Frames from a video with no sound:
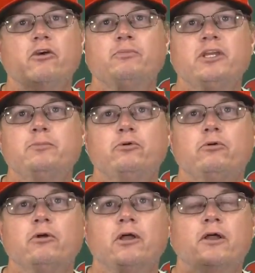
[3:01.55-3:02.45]
There are
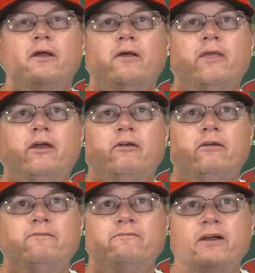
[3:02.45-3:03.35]
people that
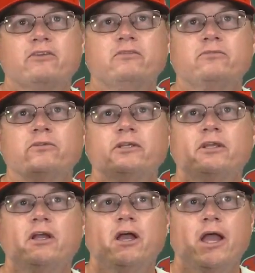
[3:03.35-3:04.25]
are
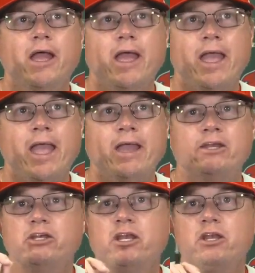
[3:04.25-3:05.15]
effectively
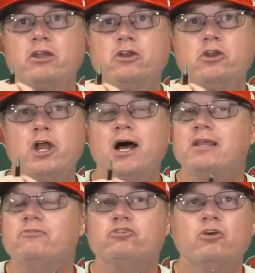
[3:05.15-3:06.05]
and
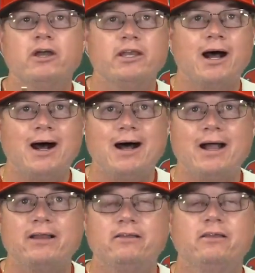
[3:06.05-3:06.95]
not even trying to
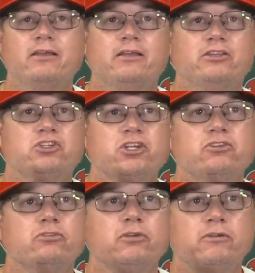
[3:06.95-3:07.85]
hide,
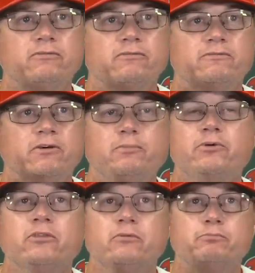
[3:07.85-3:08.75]
essentially
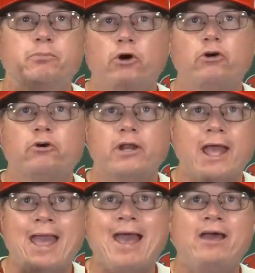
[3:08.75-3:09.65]
flipping the bird
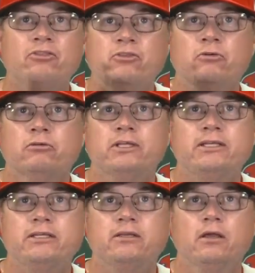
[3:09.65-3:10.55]
at the
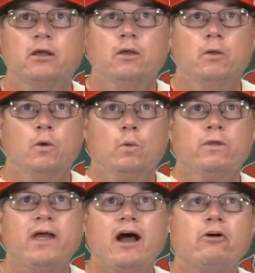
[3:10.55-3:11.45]
league
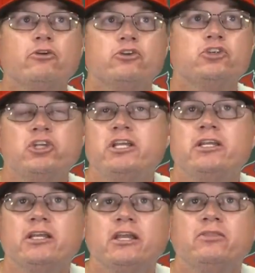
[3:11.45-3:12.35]
with how they're
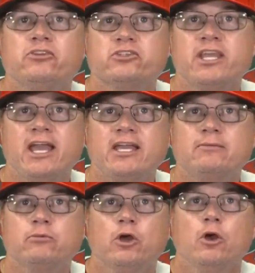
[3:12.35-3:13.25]
cheating in this
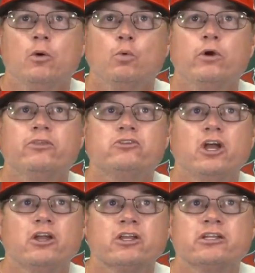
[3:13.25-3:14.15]
game with
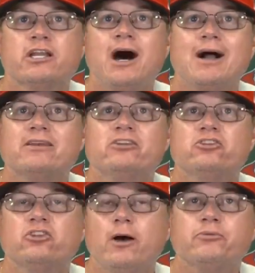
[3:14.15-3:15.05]

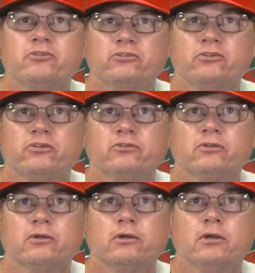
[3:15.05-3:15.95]
concocted substances.